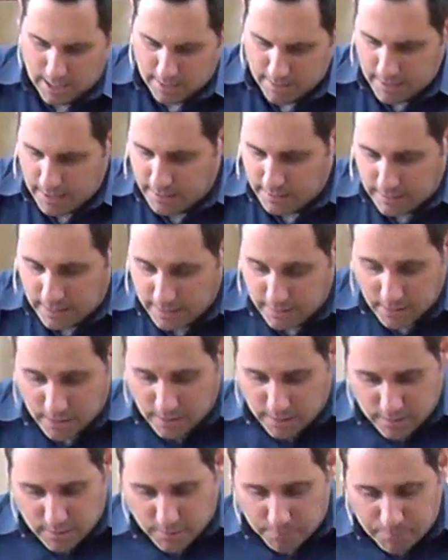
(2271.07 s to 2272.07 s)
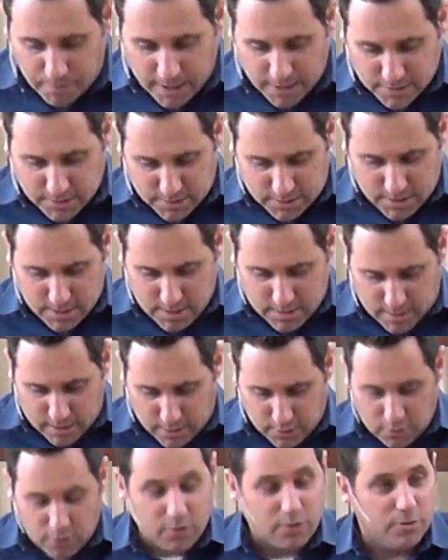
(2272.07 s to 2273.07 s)
uh, and, and, and the best
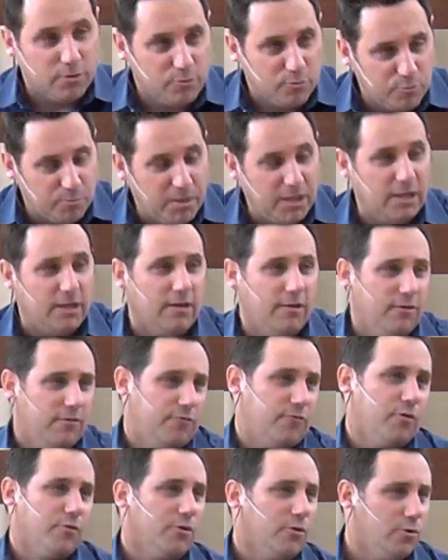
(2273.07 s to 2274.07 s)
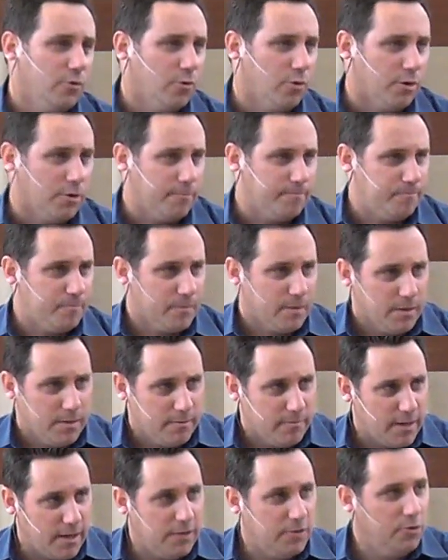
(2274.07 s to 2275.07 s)
that you can be for the Lord
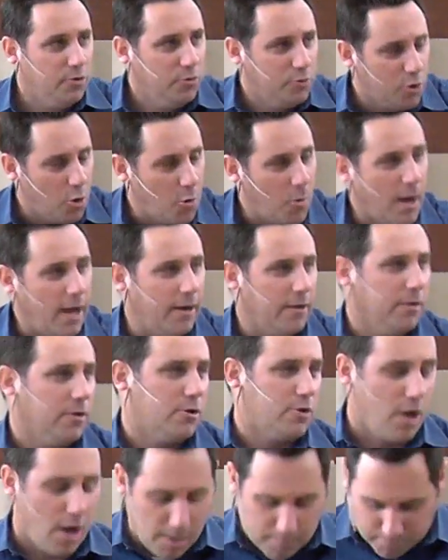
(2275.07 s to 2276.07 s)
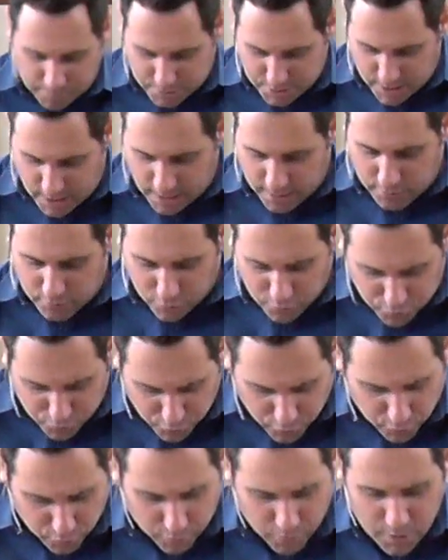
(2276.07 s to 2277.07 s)
that you go out and accomplish that. You
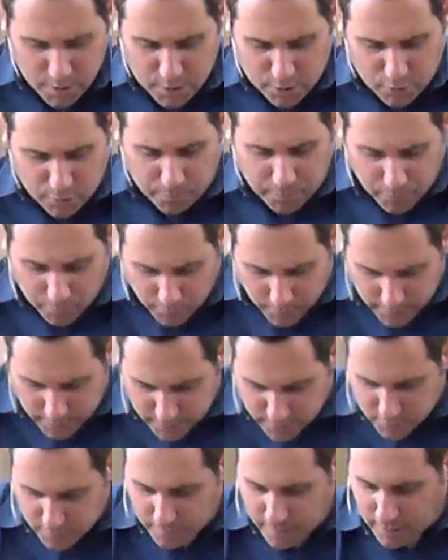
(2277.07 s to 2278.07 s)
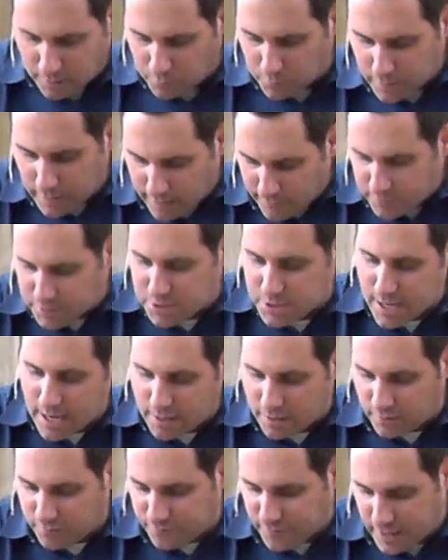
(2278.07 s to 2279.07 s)
do. You be willing to make whatever
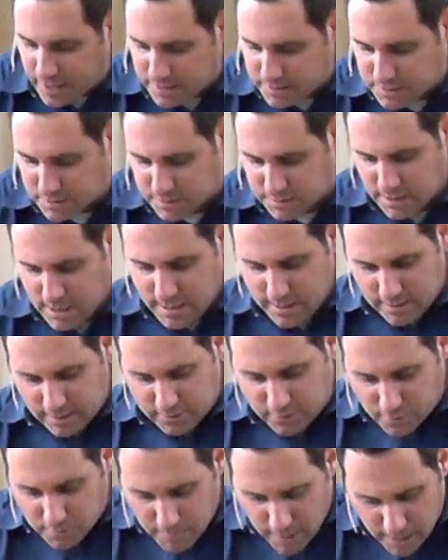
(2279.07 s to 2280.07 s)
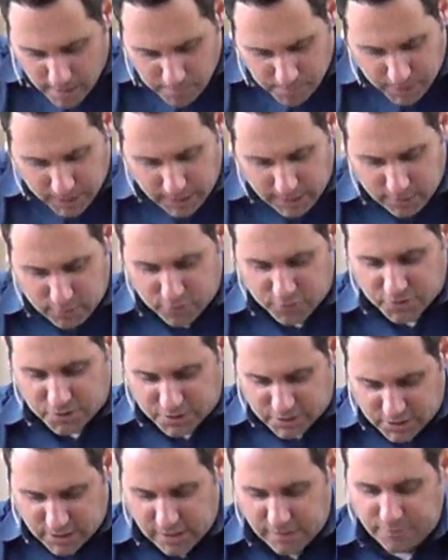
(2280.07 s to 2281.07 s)
sacrifices that there may be to
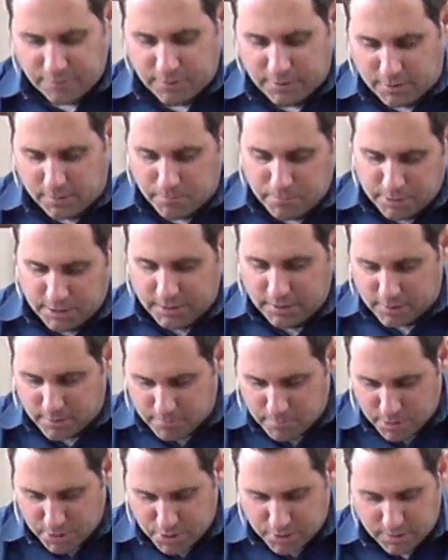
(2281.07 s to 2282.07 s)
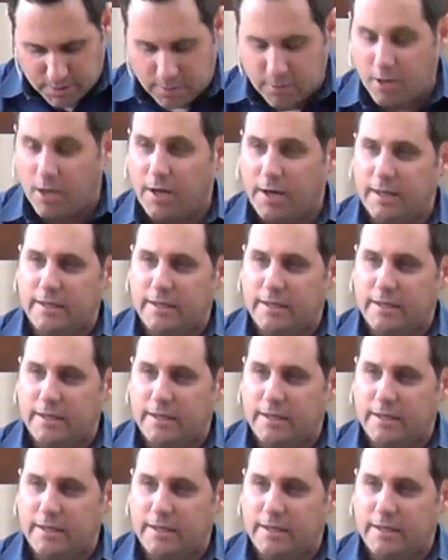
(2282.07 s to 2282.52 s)
successfully complete the mission that